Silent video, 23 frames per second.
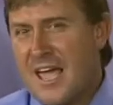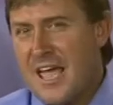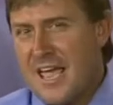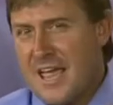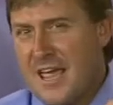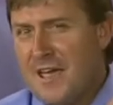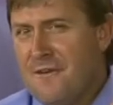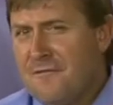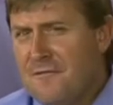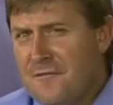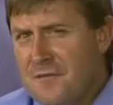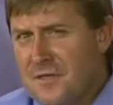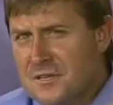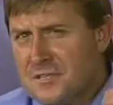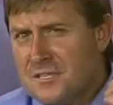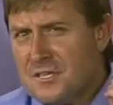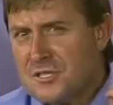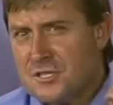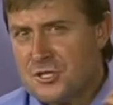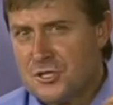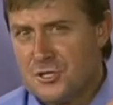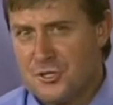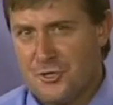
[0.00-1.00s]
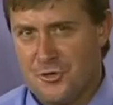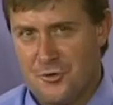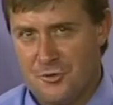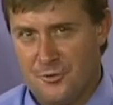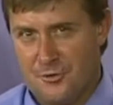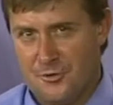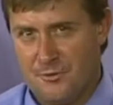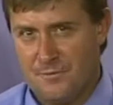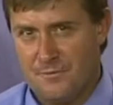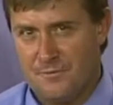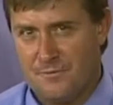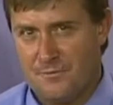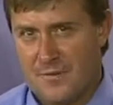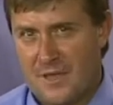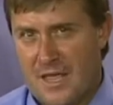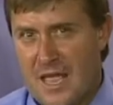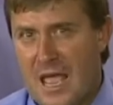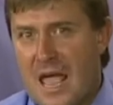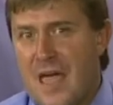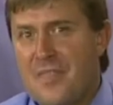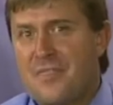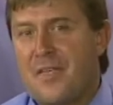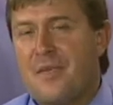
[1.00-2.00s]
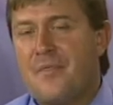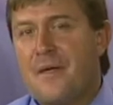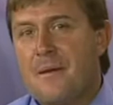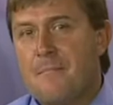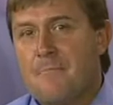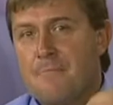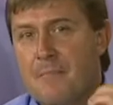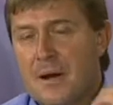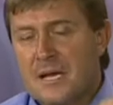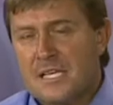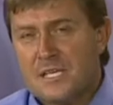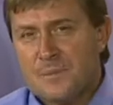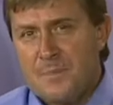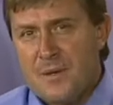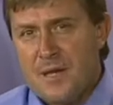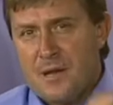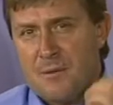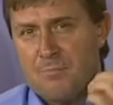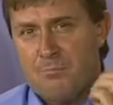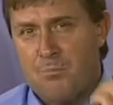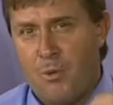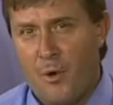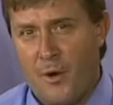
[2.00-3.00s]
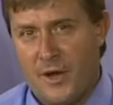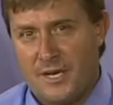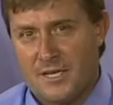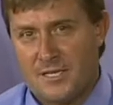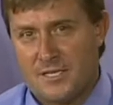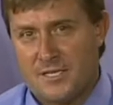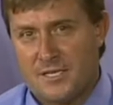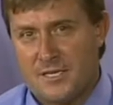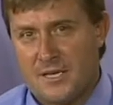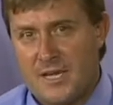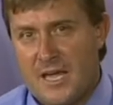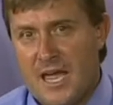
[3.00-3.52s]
If this is true, then there must be a point